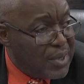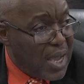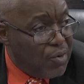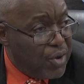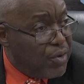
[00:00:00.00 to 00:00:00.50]

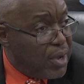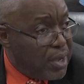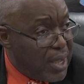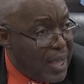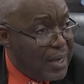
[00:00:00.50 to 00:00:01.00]

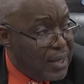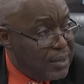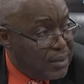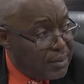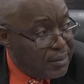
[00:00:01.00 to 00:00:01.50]
Carrera
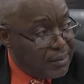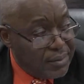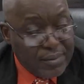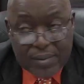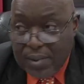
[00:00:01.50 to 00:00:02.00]
Island.
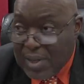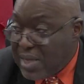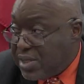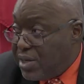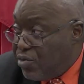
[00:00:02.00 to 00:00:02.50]

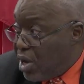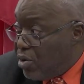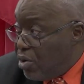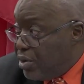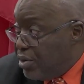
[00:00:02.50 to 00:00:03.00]
That's on the
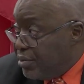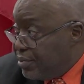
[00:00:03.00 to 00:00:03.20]
record.